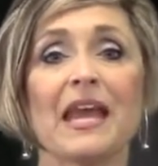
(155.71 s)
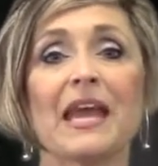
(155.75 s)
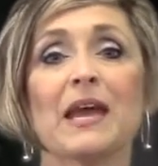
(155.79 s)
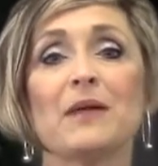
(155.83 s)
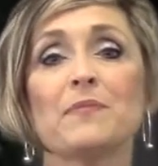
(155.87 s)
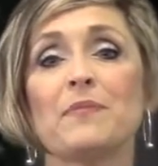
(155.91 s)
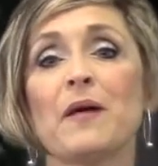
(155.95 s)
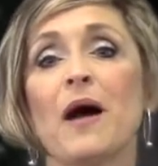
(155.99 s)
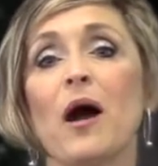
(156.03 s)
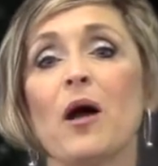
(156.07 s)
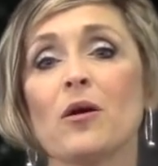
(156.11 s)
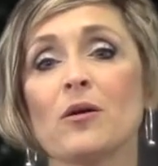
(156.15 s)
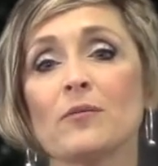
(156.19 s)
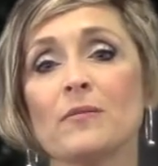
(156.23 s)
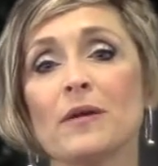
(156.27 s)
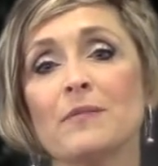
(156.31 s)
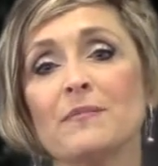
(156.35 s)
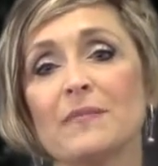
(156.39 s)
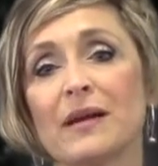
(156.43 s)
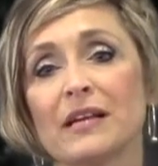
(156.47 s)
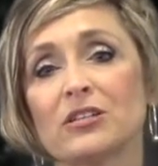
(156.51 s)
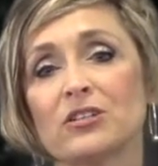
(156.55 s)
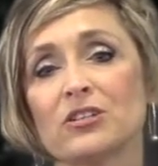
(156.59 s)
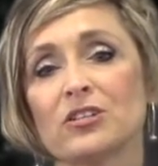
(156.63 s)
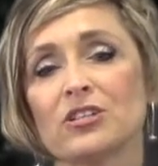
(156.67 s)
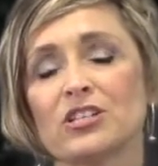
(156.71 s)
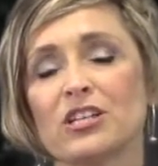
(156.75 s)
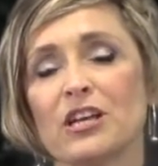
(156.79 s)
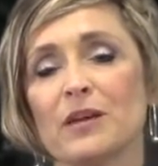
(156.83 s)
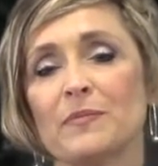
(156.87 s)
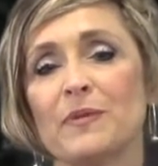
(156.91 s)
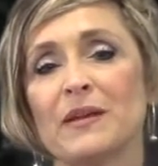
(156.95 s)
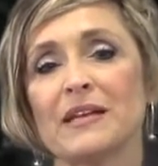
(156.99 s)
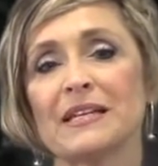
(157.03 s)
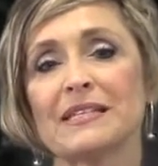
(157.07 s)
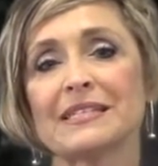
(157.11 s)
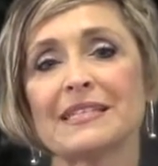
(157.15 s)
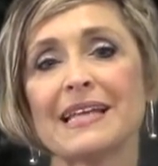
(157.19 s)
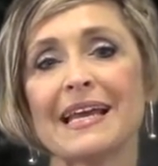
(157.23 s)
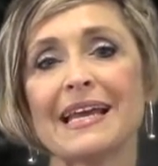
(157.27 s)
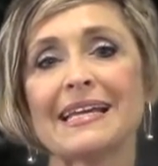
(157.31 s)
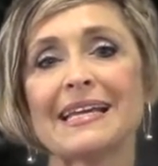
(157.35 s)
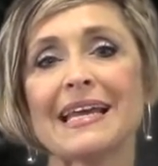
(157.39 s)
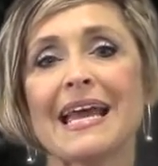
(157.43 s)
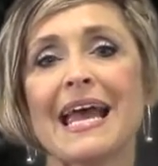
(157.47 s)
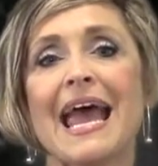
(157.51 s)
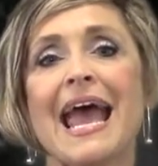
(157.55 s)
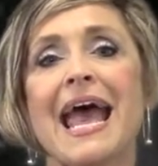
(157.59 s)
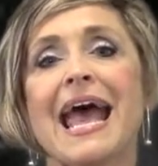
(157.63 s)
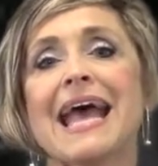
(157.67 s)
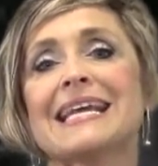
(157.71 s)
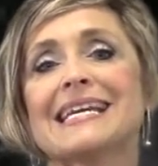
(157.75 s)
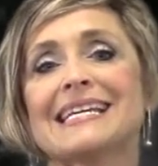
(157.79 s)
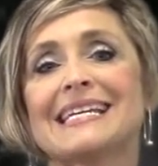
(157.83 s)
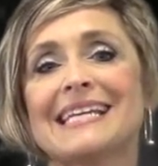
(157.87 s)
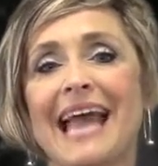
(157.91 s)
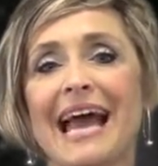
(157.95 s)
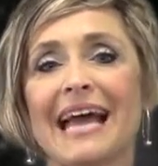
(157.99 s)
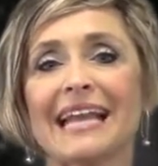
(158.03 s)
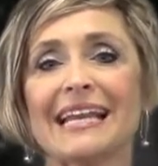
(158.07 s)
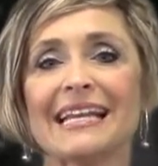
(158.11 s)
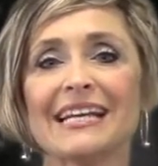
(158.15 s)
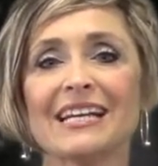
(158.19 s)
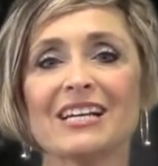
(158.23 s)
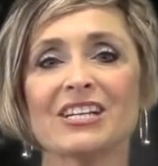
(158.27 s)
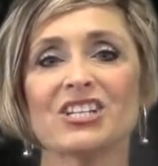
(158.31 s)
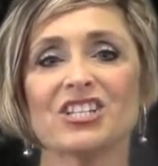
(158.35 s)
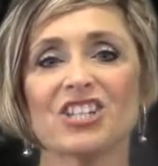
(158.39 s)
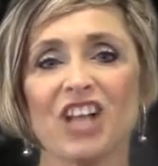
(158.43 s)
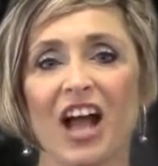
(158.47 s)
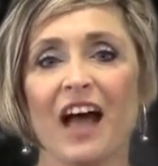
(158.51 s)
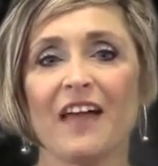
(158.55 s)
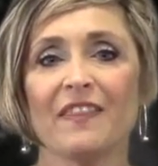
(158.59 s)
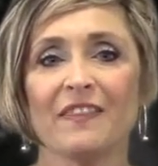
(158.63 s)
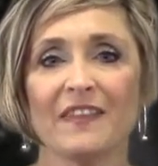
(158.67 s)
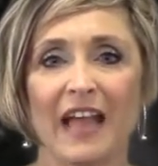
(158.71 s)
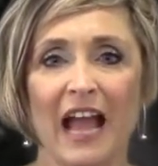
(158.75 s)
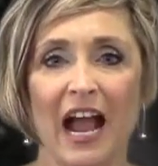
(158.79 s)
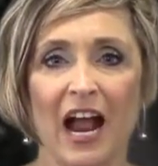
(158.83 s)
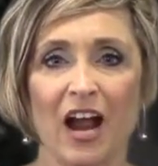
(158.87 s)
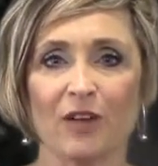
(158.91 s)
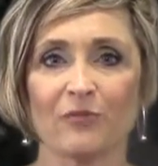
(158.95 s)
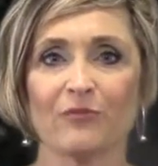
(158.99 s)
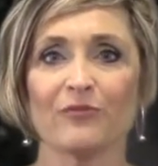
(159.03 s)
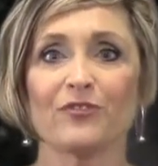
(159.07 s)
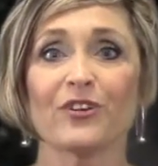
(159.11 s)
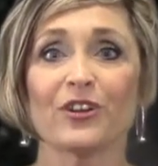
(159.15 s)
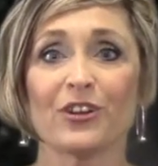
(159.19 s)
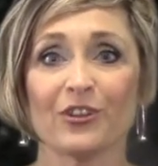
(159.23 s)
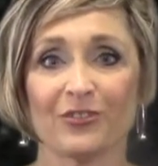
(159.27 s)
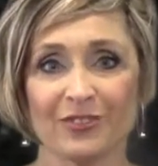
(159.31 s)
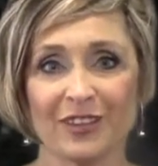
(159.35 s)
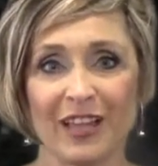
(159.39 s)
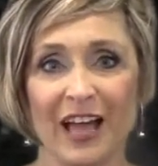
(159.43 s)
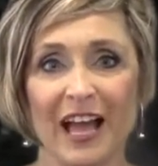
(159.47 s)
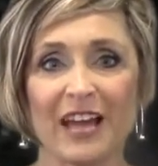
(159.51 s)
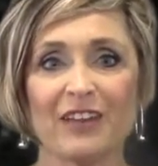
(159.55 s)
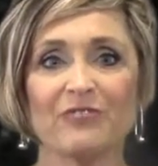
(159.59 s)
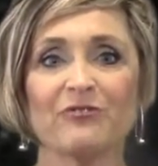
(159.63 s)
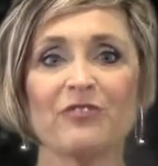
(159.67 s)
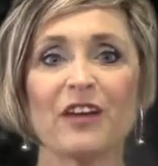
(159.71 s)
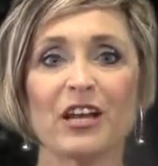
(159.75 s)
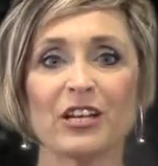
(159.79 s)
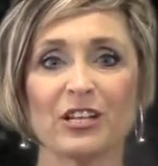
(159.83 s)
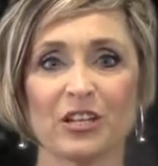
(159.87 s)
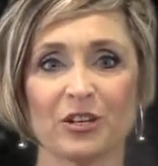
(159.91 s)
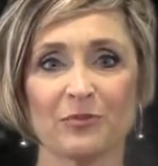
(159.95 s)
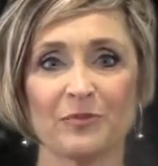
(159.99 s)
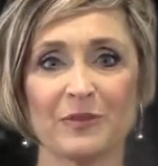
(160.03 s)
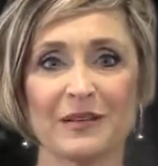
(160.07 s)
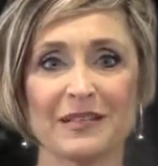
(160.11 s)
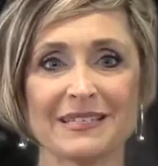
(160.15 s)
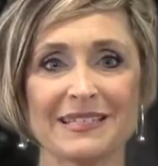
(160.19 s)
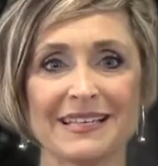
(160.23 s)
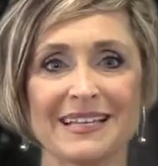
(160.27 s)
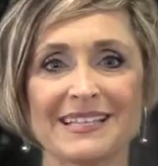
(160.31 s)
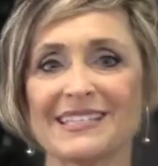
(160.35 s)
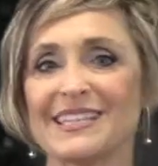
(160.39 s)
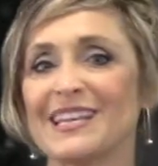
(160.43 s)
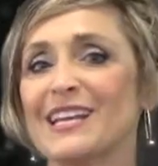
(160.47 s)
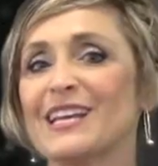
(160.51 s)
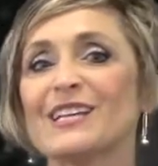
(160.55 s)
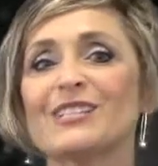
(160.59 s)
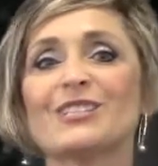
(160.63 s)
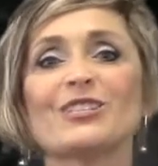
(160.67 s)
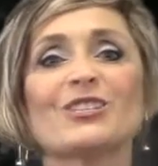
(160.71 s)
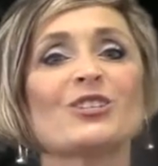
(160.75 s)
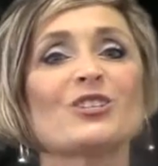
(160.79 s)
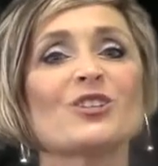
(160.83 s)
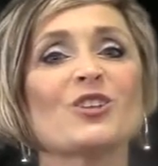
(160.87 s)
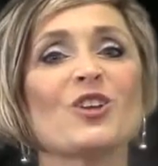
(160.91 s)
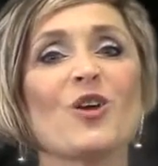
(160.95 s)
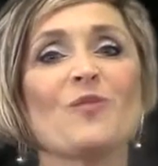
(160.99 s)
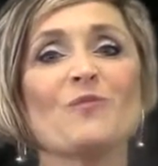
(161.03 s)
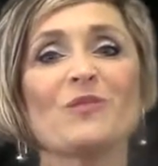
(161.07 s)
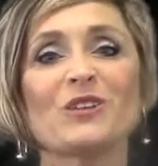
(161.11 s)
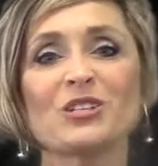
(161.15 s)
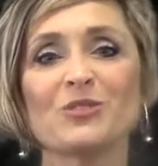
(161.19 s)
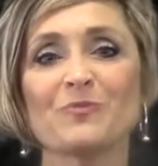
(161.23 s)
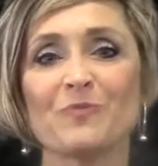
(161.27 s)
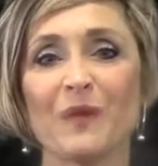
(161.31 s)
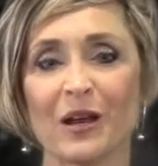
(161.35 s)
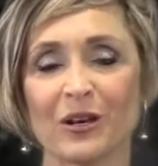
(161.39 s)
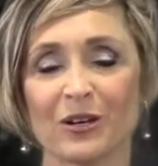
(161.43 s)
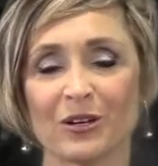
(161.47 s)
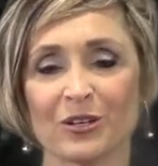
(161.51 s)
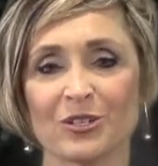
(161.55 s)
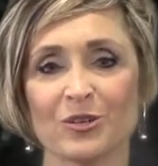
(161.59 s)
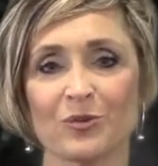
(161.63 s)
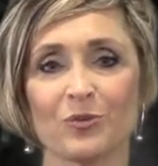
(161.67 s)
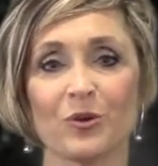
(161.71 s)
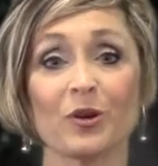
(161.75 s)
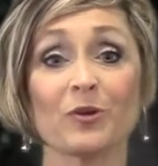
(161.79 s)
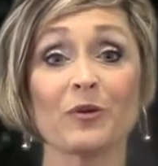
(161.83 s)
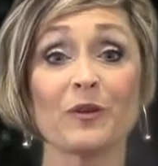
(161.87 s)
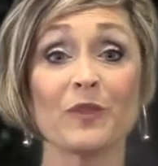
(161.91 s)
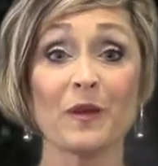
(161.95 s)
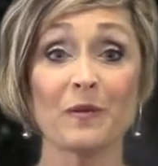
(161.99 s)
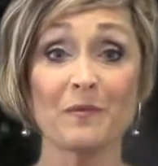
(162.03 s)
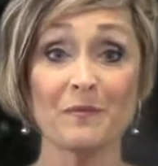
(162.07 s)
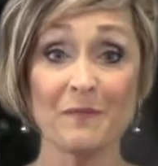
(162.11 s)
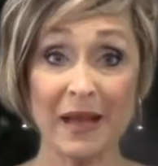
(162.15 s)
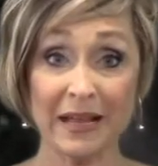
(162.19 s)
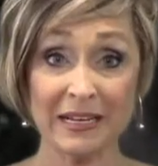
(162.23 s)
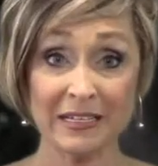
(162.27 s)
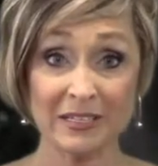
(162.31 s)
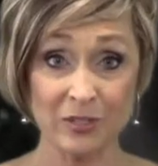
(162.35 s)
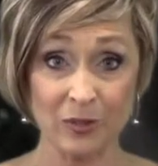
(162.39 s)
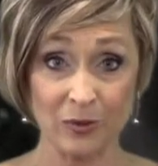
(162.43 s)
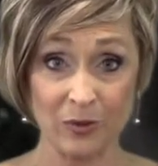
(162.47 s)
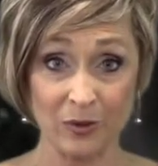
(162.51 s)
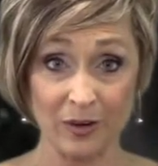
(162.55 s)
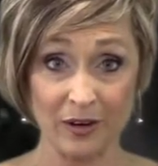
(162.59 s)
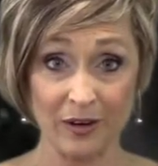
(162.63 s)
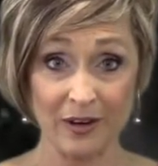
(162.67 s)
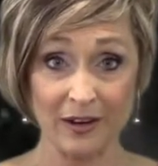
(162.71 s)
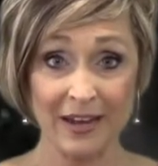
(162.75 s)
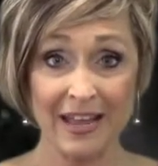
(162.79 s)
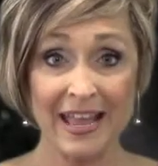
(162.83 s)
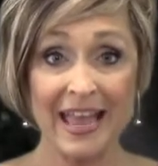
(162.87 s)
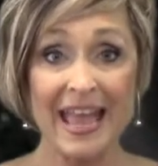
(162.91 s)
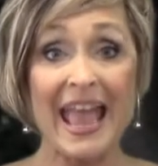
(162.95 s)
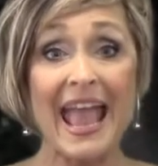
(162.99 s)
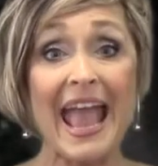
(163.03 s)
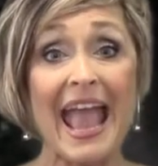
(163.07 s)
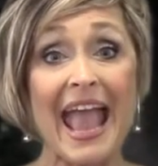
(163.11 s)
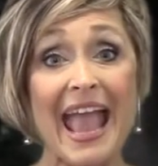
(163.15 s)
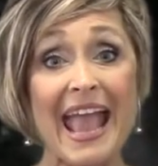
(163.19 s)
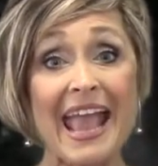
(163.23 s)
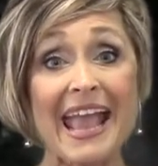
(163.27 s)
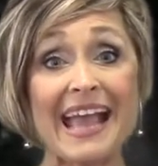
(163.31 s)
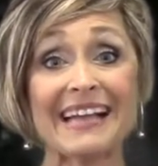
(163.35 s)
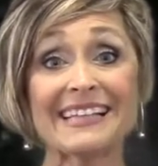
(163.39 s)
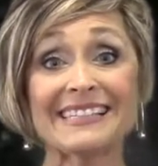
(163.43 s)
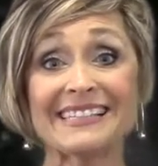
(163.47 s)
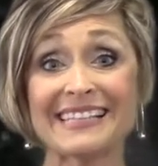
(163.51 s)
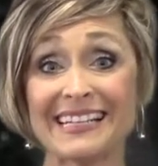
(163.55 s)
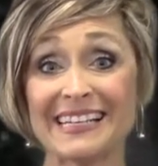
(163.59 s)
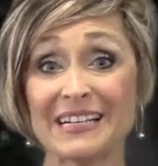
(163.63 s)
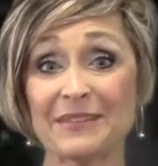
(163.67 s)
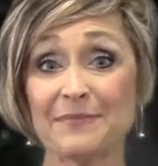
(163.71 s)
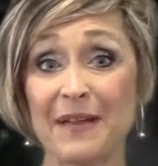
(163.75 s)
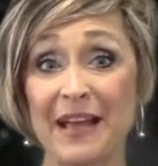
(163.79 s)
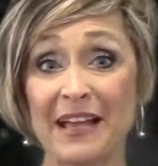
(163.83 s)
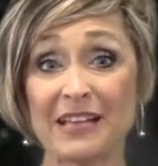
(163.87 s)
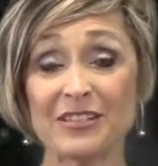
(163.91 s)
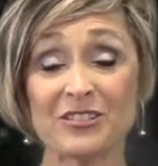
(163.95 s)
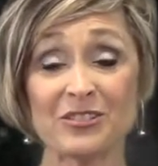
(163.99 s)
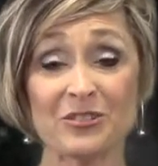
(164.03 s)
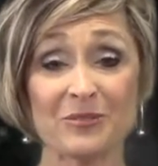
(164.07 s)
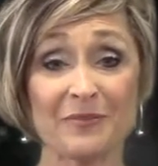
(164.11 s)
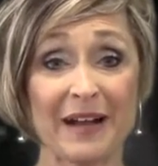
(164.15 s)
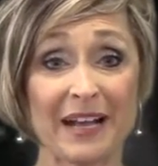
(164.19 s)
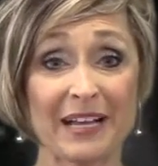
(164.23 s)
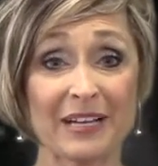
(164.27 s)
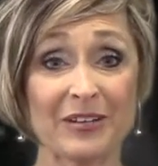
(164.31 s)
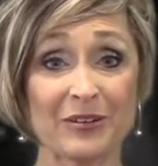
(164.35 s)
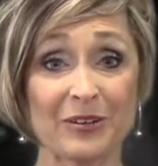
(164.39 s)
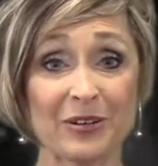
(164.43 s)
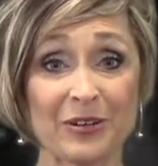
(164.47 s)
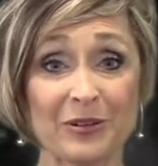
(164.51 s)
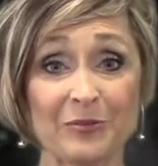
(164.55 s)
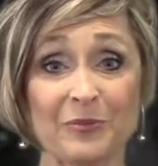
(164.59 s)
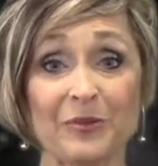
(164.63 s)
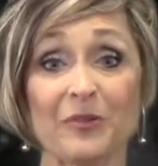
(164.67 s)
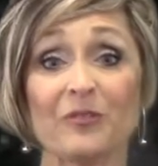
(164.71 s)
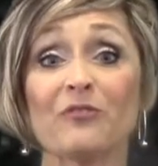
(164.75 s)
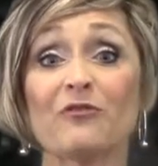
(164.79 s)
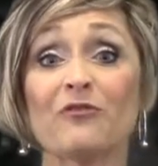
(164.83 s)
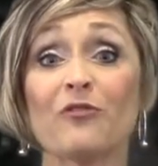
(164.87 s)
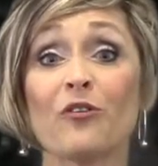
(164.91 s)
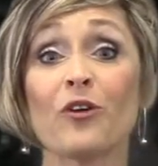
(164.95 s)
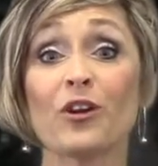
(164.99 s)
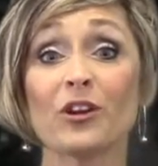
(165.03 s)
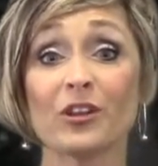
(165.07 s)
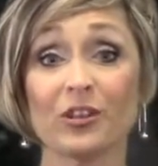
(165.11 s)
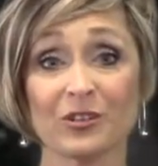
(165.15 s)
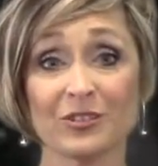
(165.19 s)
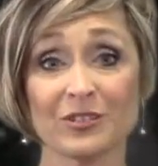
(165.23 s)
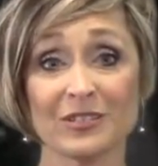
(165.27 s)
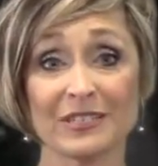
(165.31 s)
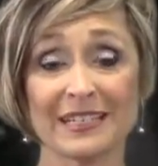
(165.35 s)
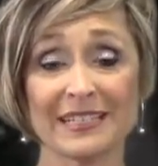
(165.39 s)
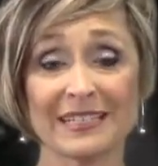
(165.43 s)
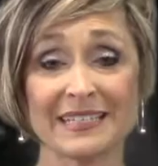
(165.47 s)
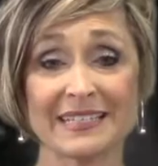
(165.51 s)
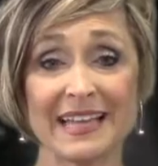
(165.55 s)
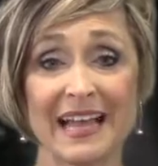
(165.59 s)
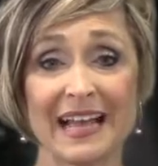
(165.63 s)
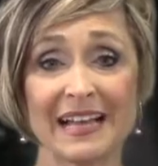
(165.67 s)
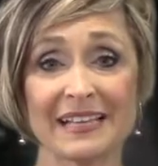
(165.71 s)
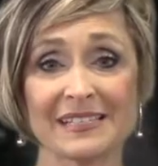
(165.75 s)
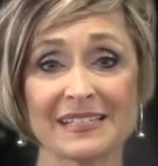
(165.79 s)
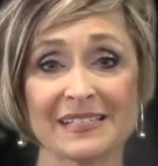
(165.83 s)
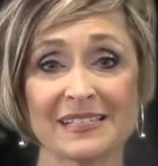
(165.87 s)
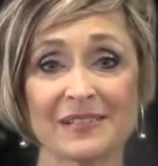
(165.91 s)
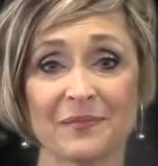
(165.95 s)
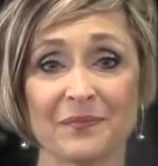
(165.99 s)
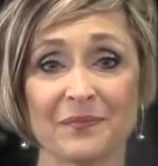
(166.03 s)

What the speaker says: Empowerment mentorship is like getting a shot in the arm for your life and your business. It's so much better to work with a mentor and in a mastermind group for your success.